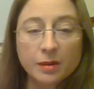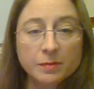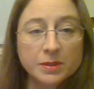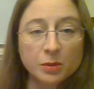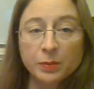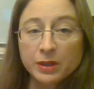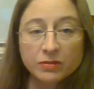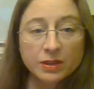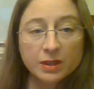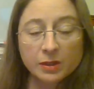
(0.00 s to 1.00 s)
So
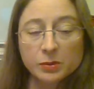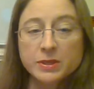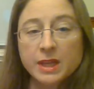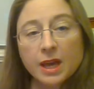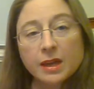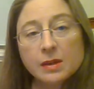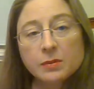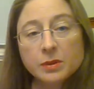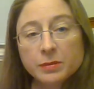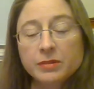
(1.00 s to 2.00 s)
PV equals K
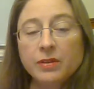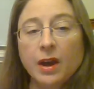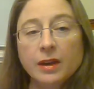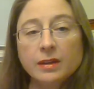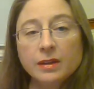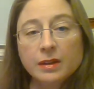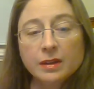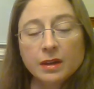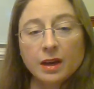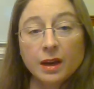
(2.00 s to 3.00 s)
would be fine,
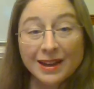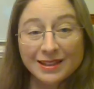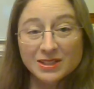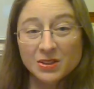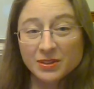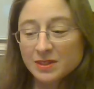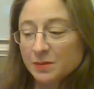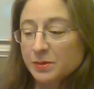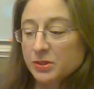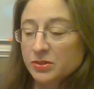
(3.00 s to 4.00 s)
as long as
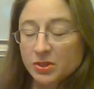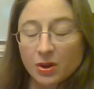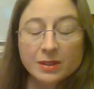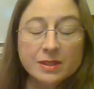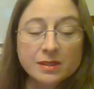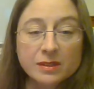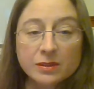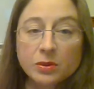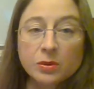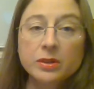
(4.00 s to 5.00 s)
temperature is constant.
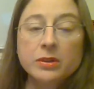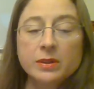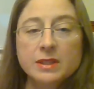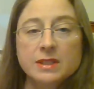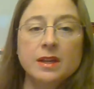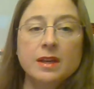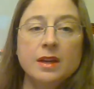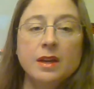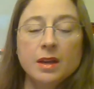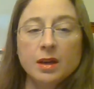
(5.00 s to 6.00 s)
Or you could say
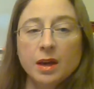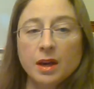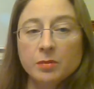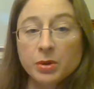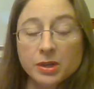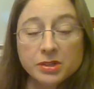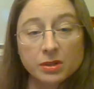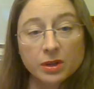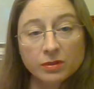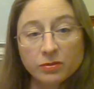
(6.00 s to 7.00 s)
pressure
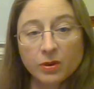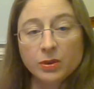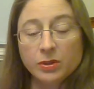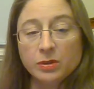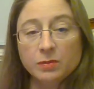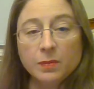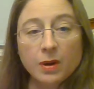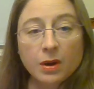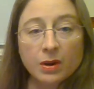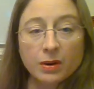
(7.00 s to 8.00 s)
and volume
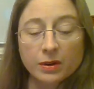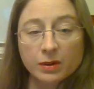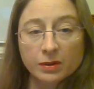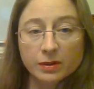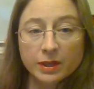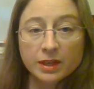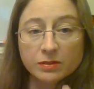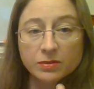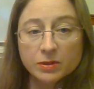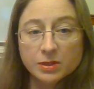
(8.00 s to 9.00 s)
are
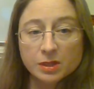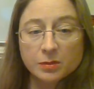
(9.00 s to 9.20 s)
inversely